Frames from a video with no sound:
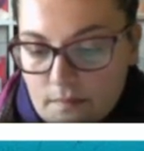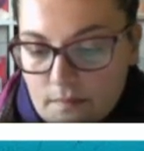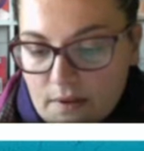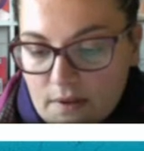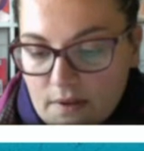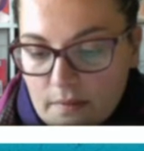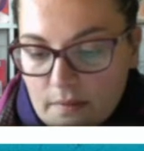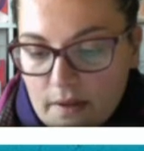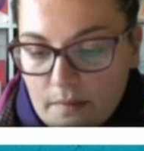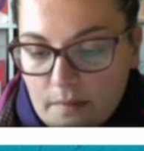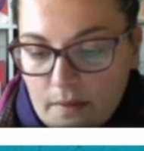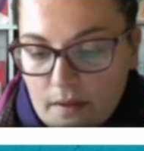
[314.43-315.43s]

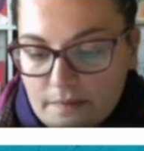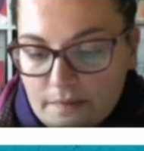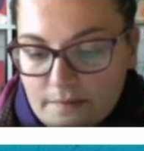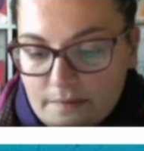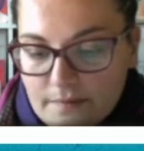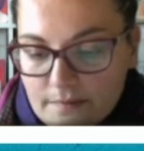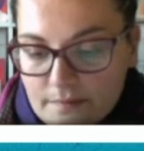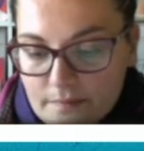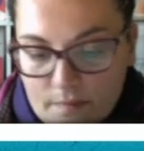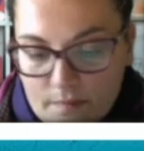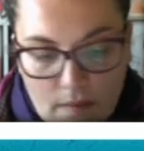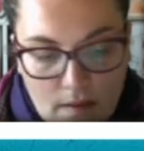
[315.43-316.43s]
smiley mouth,
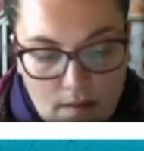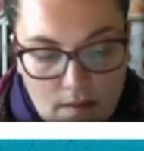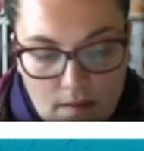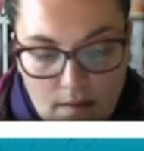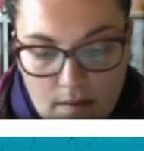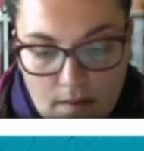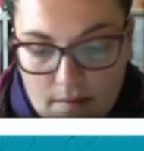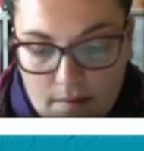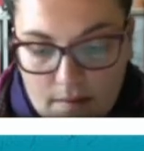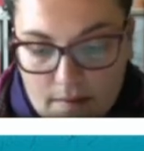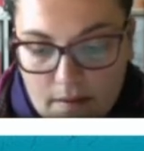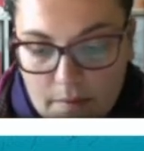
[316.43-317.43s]
and a
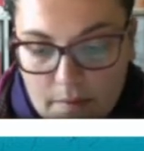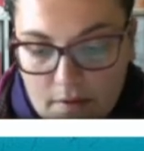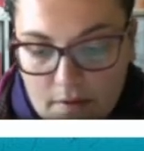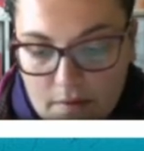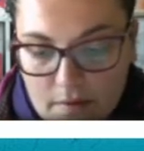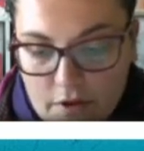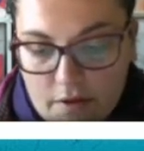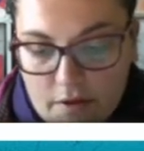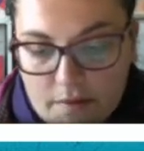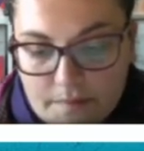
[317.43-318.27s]
tiny bit of chin.